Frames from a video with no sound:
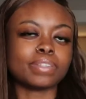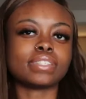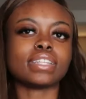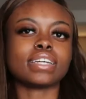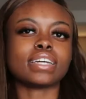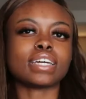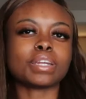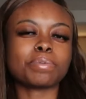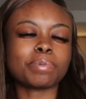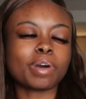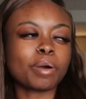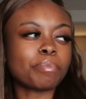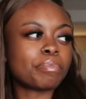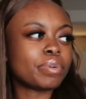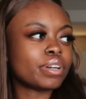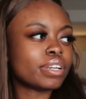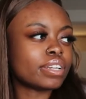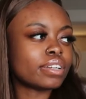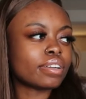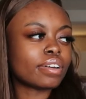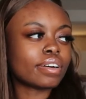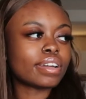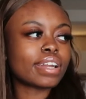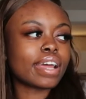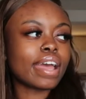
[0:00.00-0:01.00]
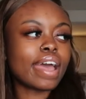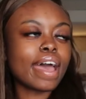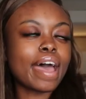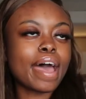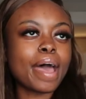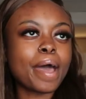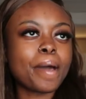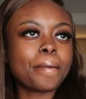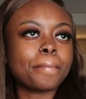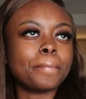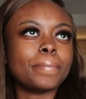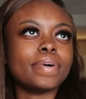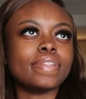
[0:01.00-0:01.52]
was thinking about putting on a
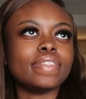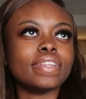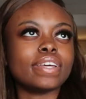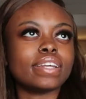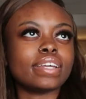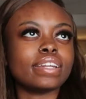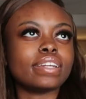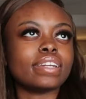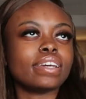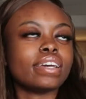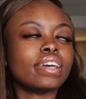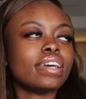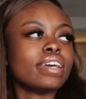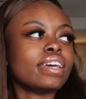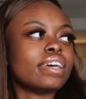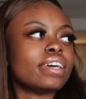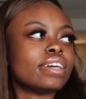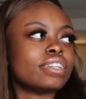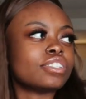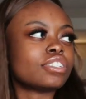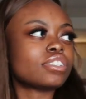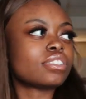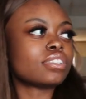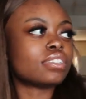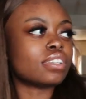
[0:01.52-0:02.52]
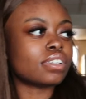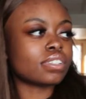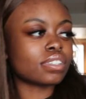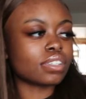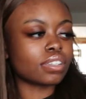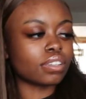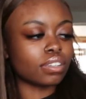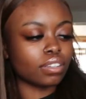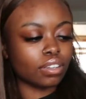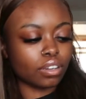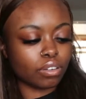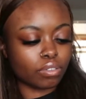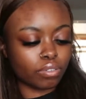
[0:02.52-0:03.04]
hat, but then it just
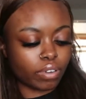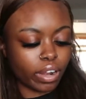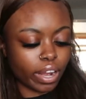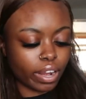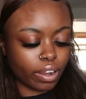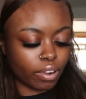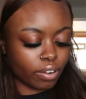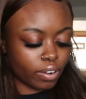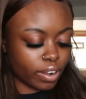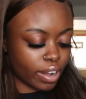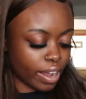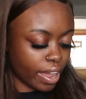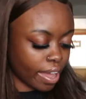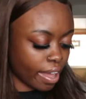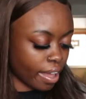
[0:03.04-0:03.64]
doesn't look right on a